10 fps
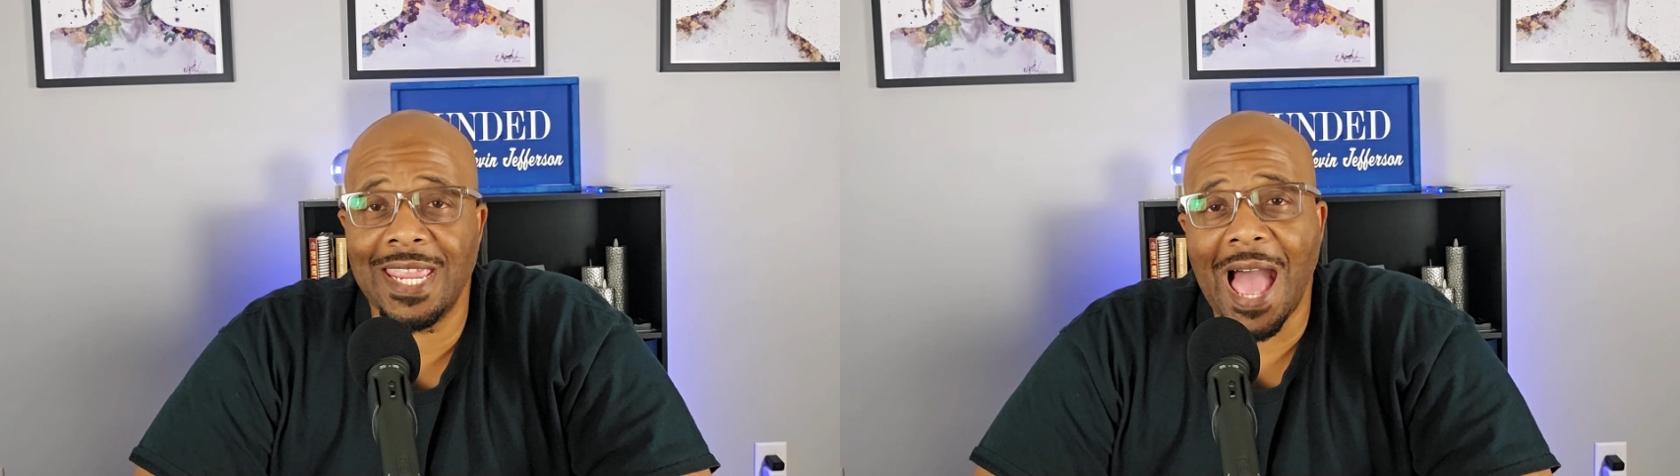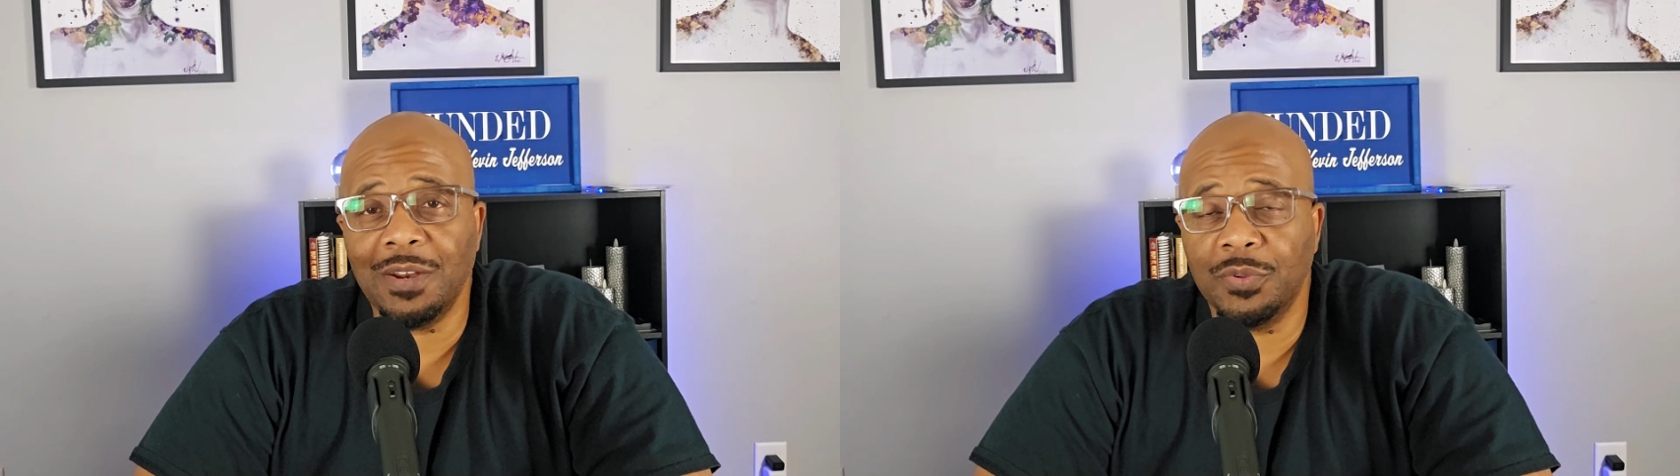
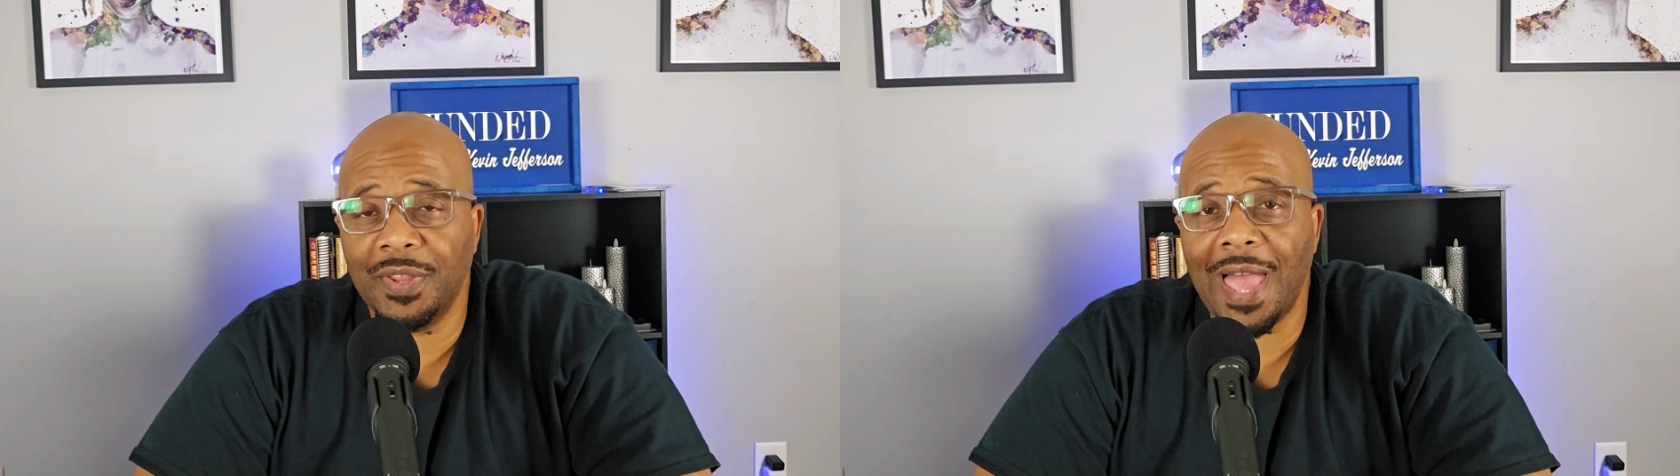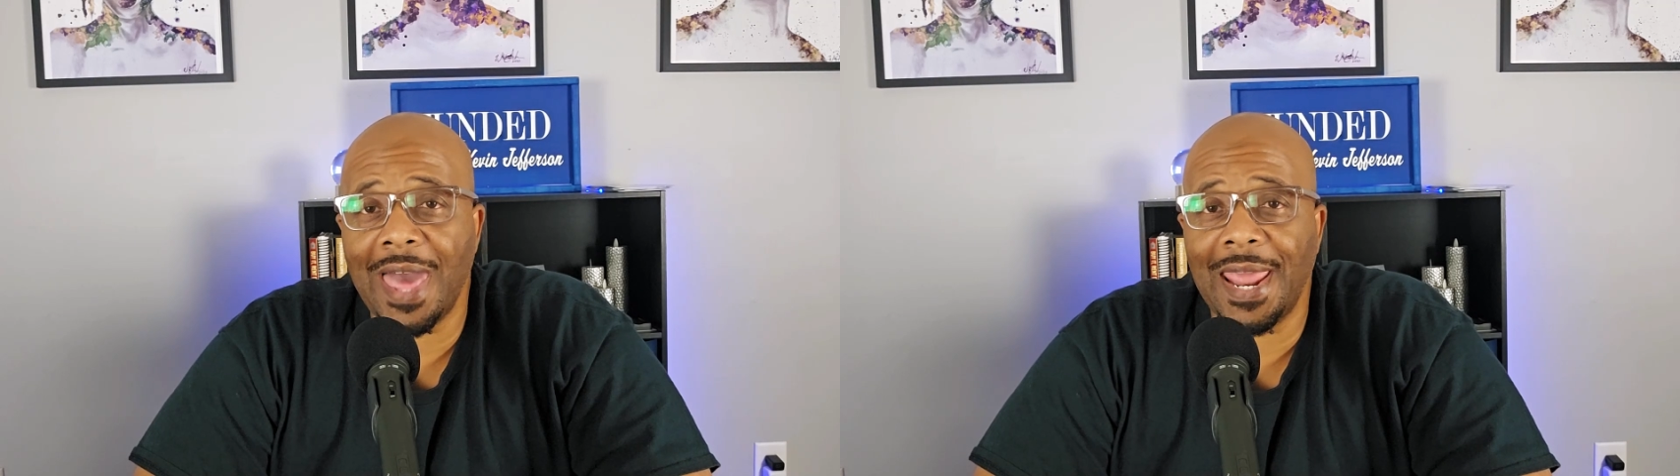I don't
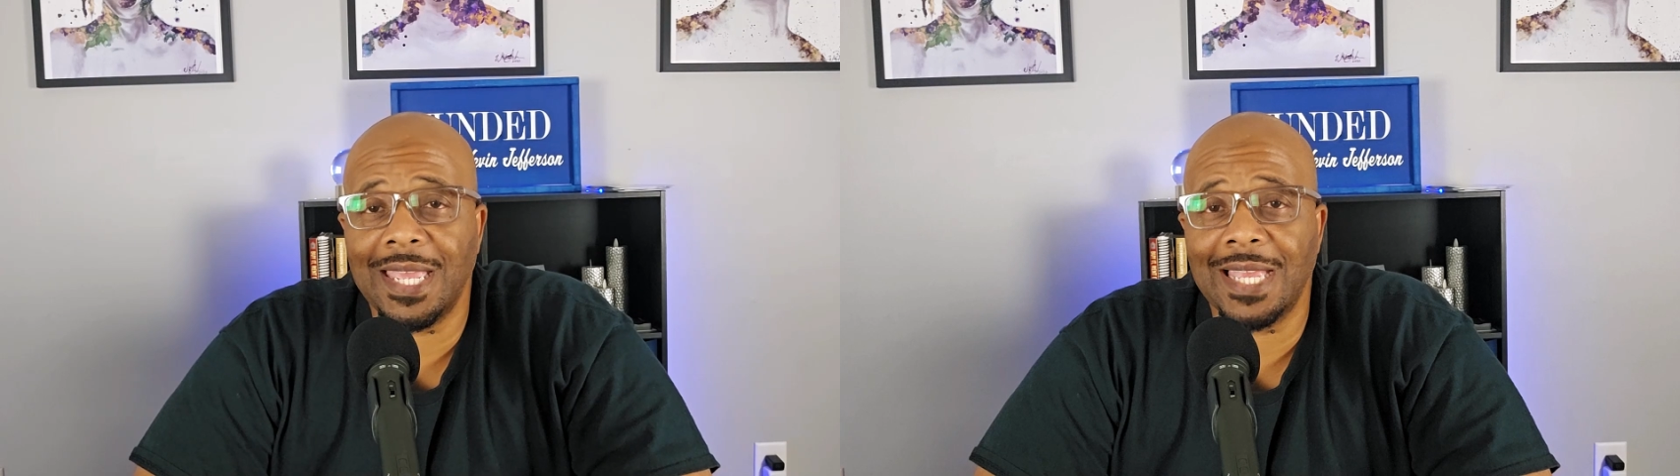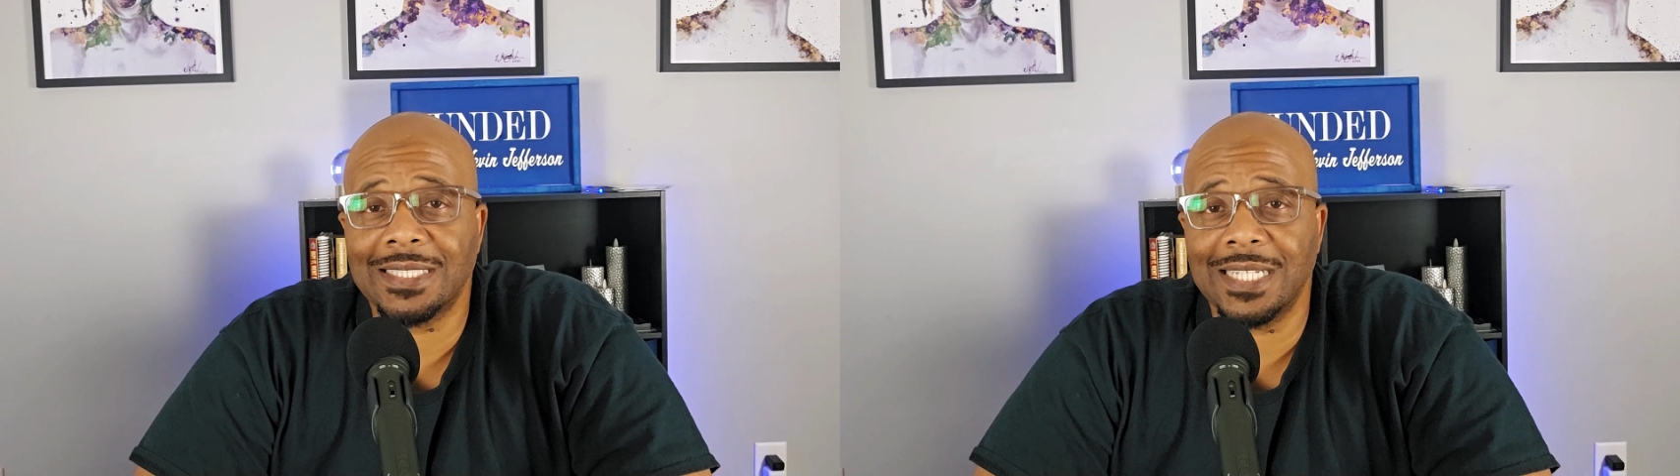know how to
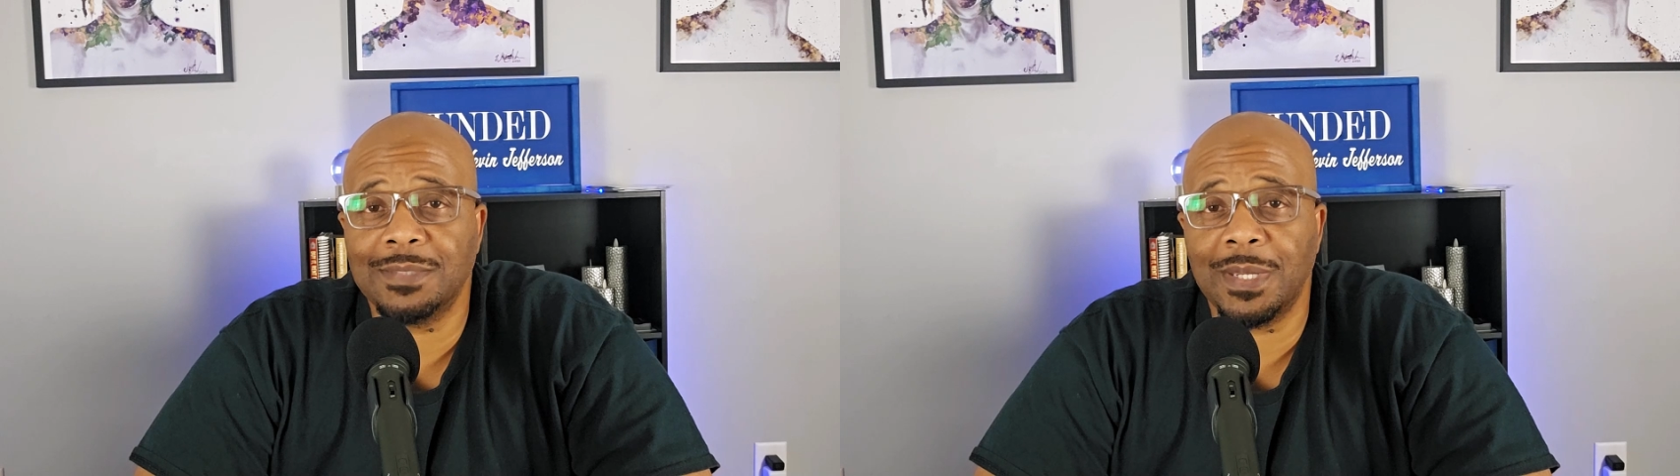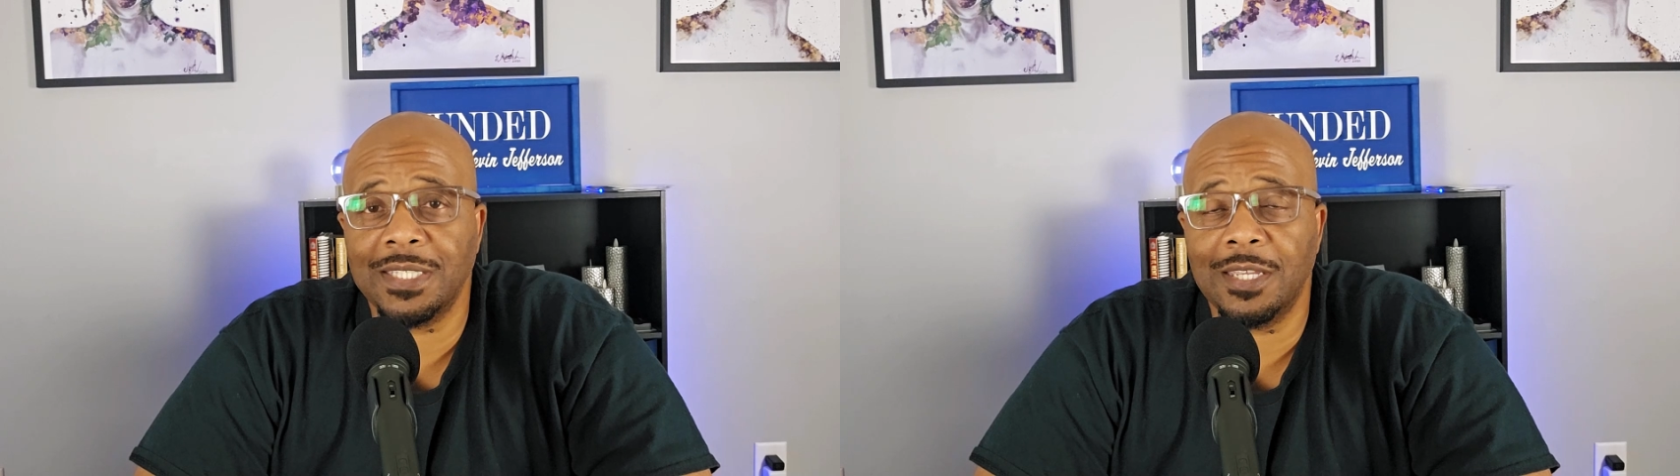access
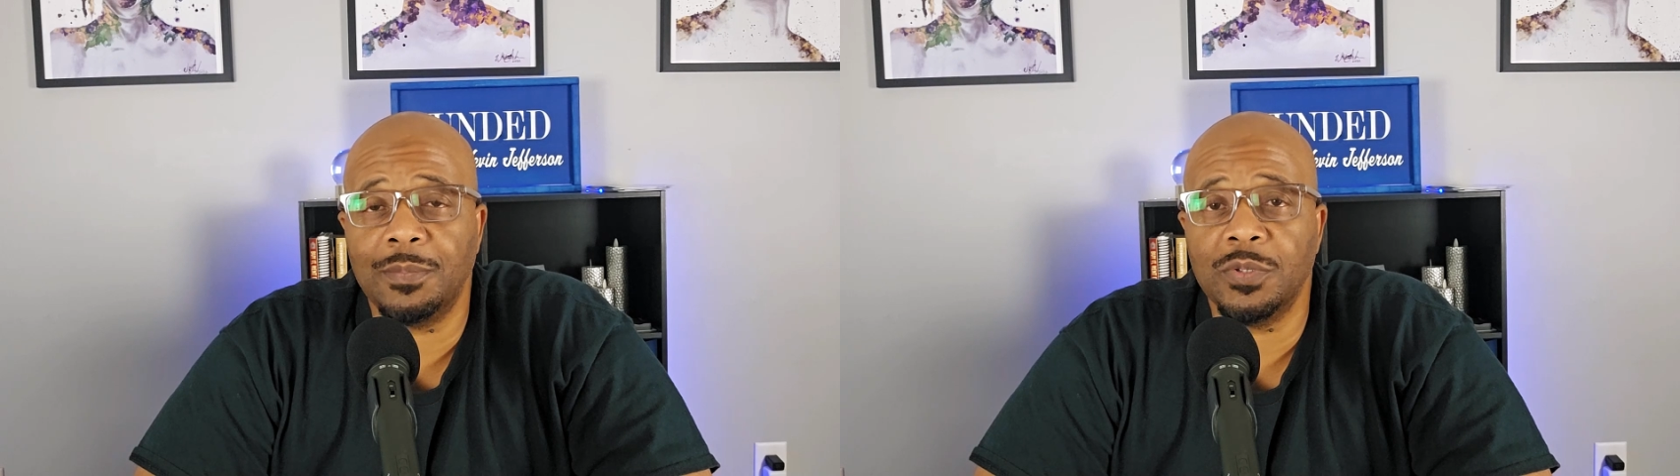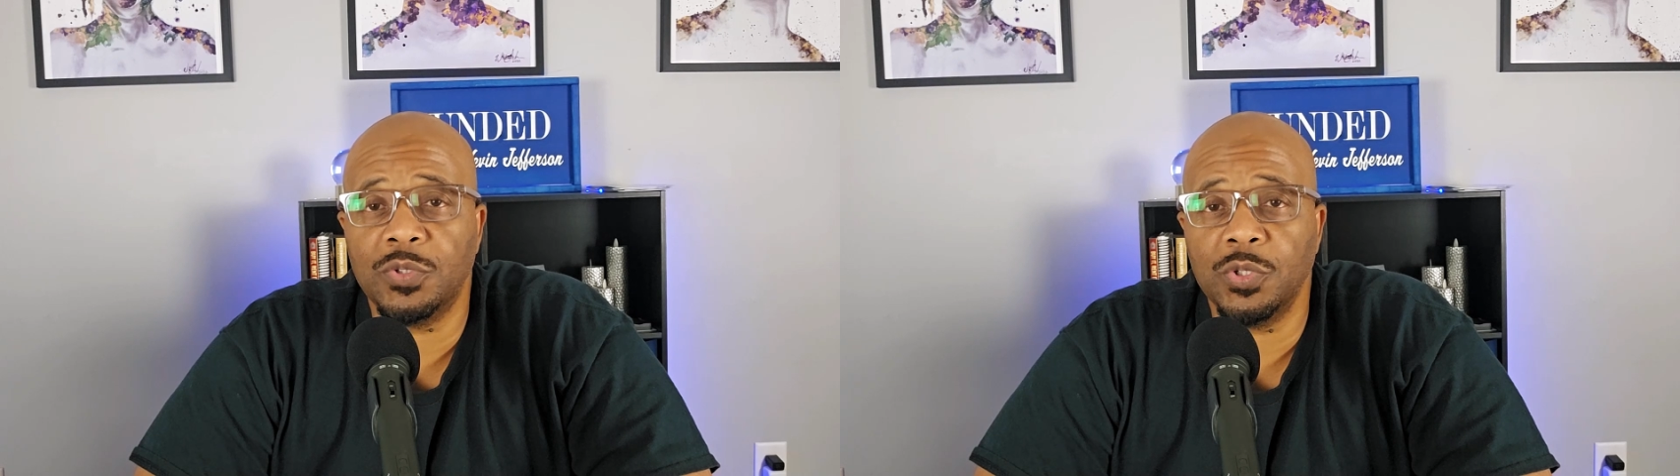my
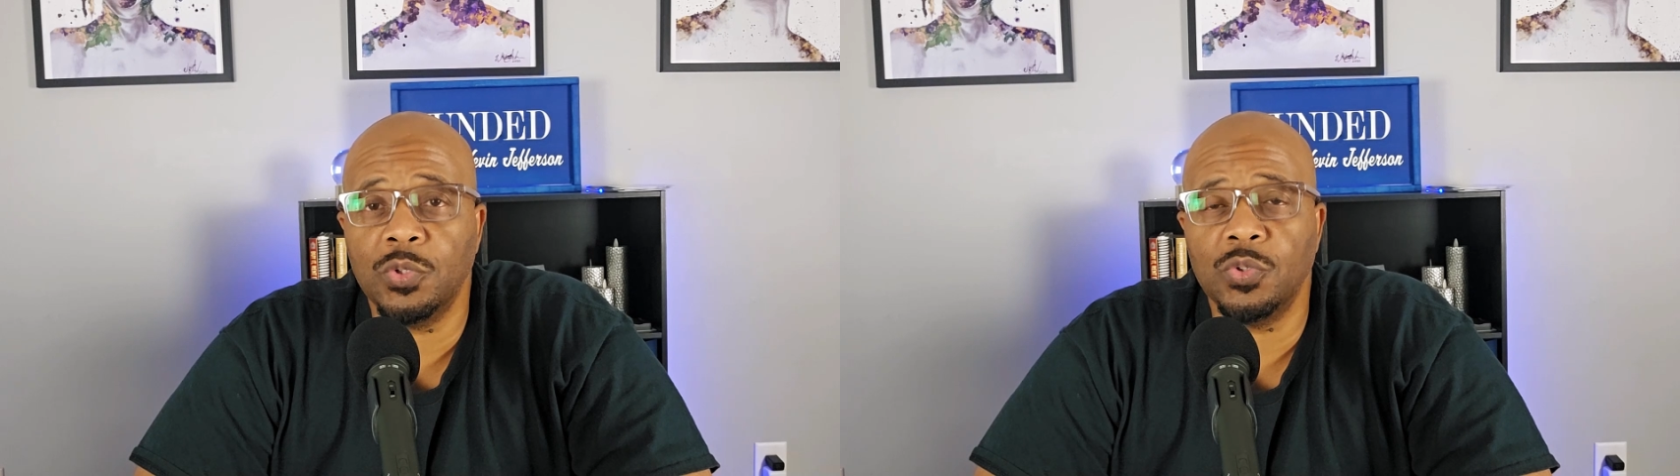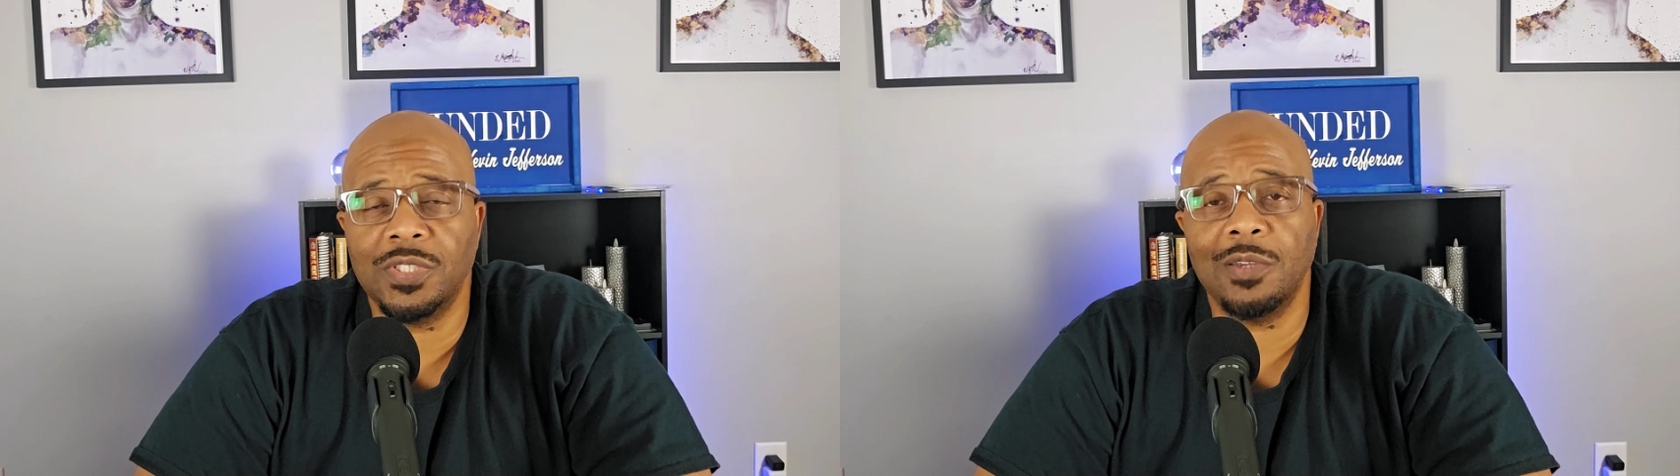W-2s,